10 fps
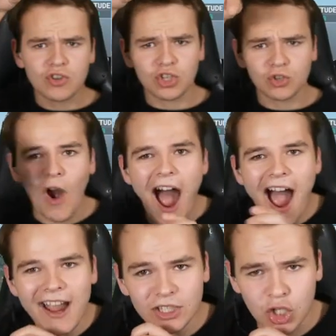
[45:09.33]
You
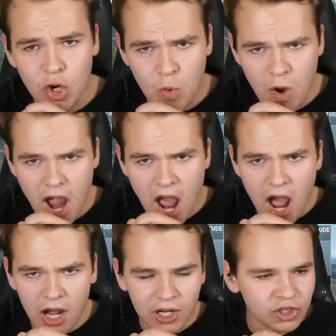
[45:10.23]
try to
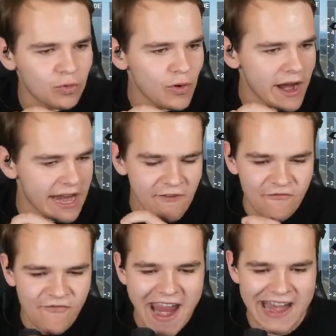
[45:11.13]
to
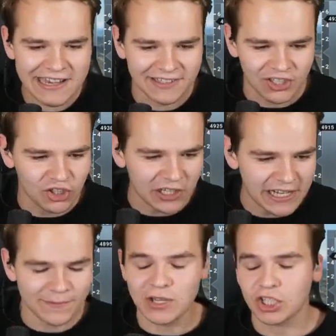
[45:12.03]
invade the
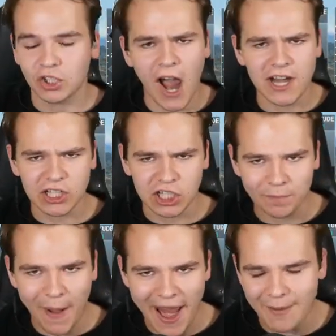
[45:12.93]
stream. You try to
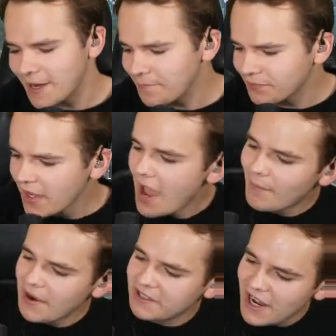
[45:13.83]
spam it,
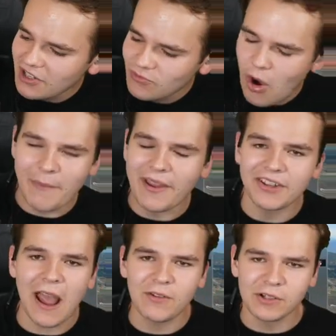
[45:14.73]
but it doesn't work
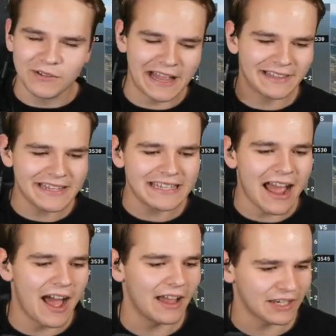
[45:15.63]
because you have to donate at least
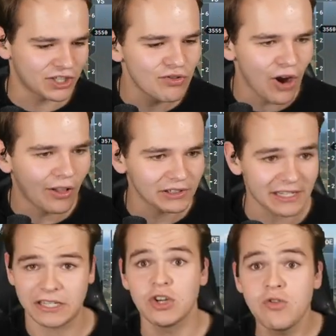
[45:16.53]
uh, like two
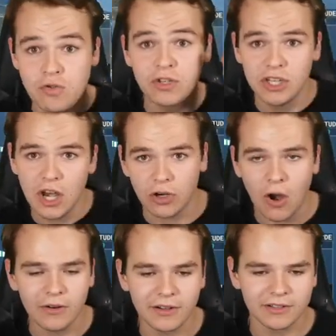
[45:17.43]
dollars, like two
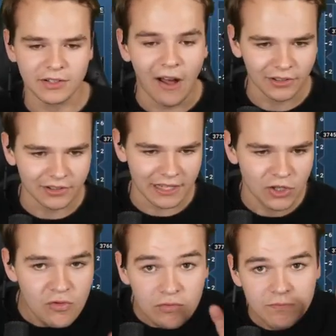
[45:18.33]
zero dollars,
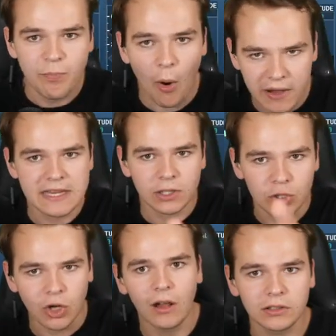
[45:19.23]
like two point
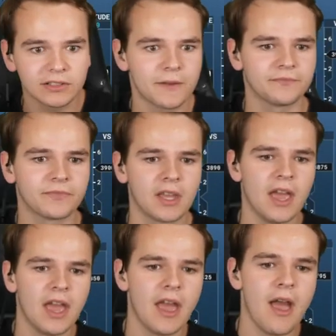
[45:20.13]
zero dollars,
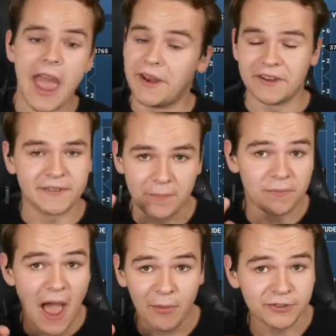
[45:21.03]
and
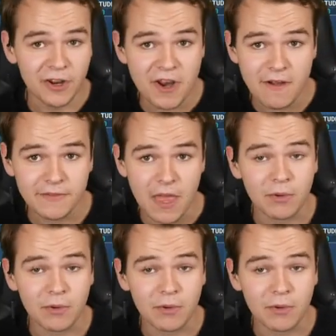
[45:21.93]
it, that was not enough.